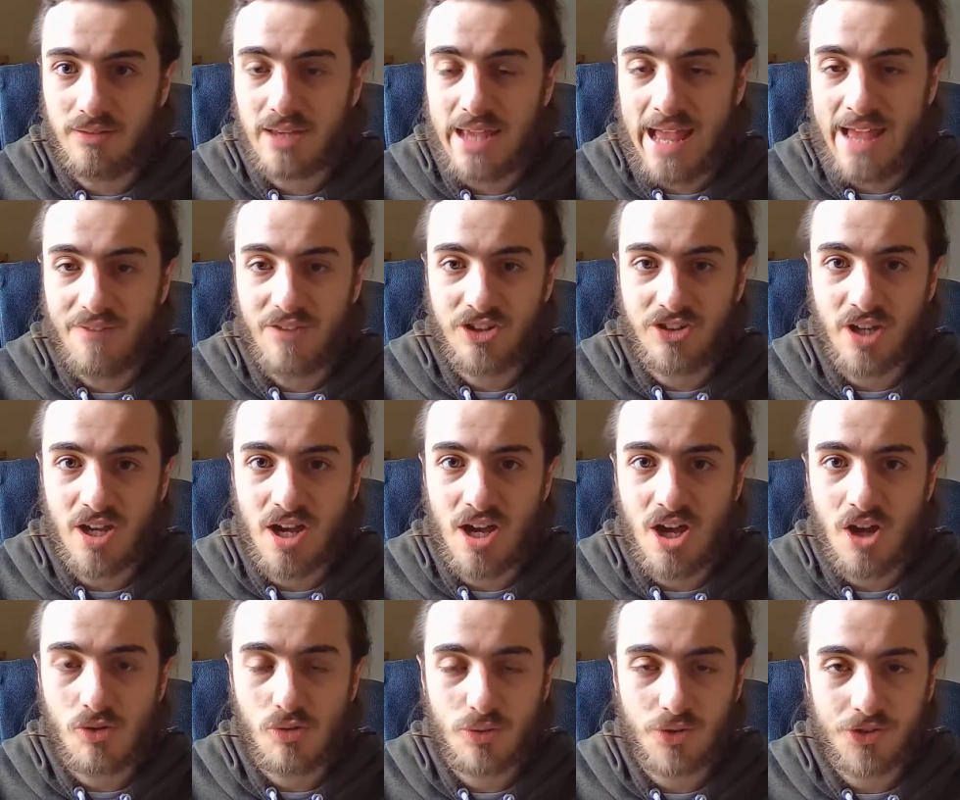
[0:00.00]

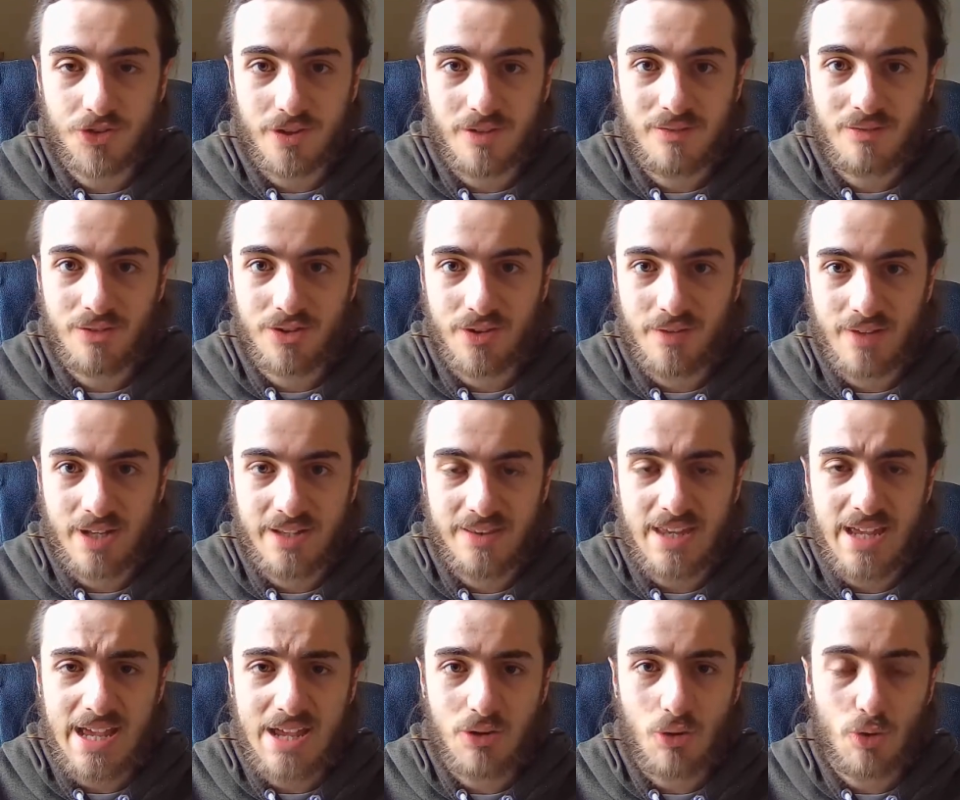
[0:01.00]
Avatar or something like
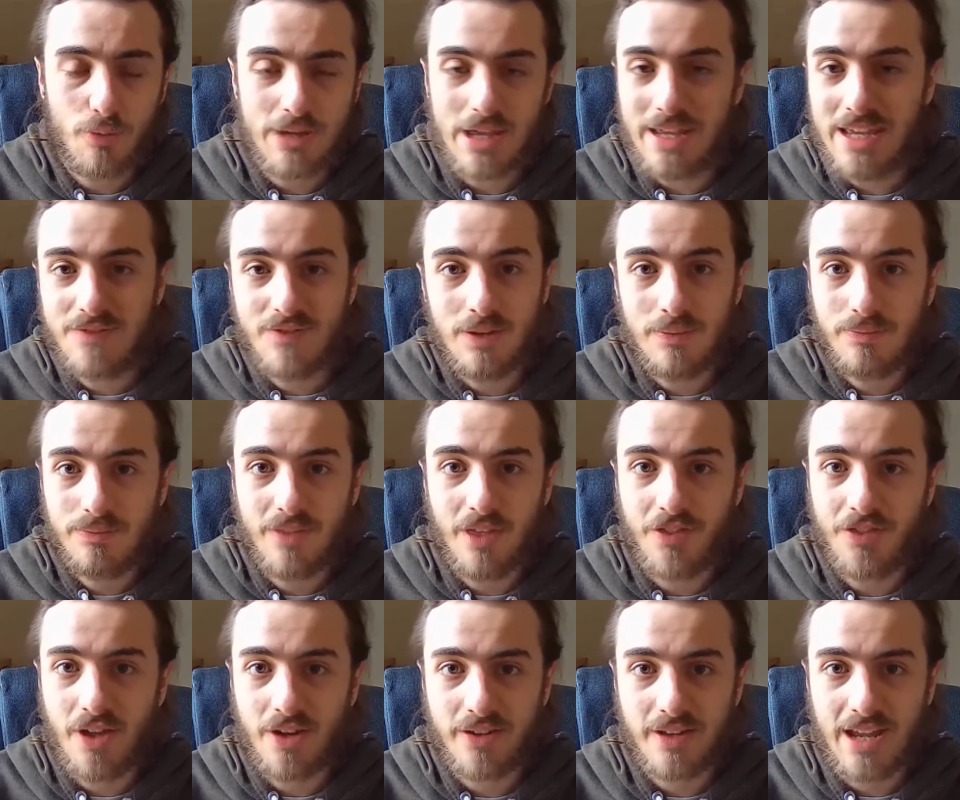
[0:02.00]
that, or even the
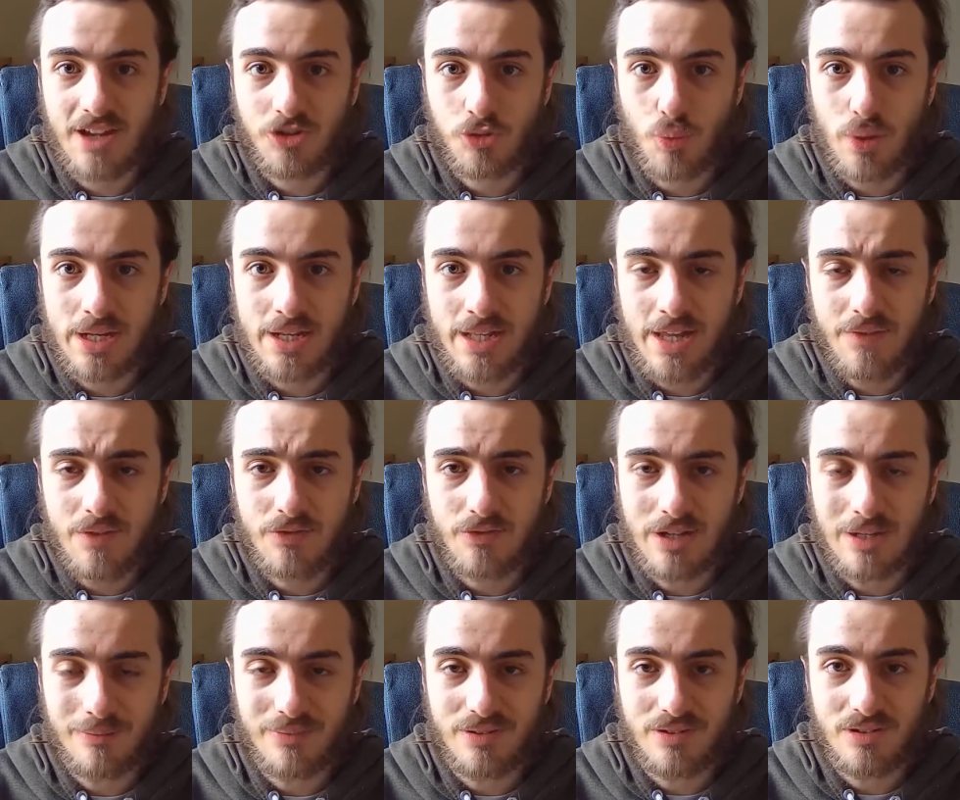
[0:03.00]
Thundercats 2011
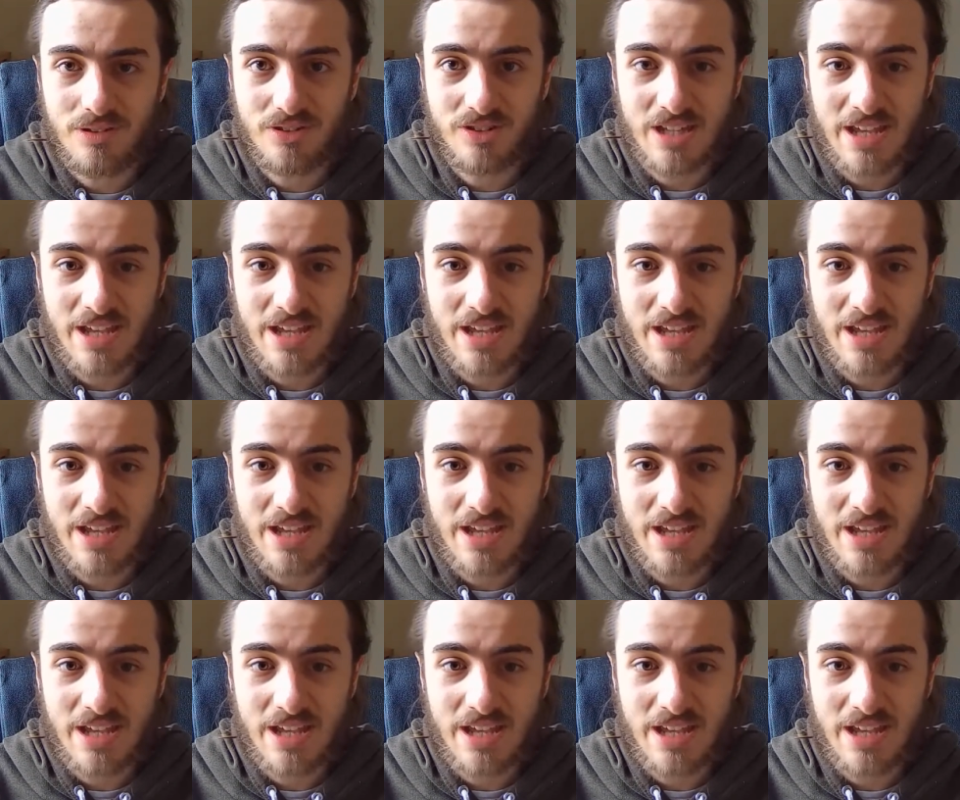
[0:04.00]
reboot.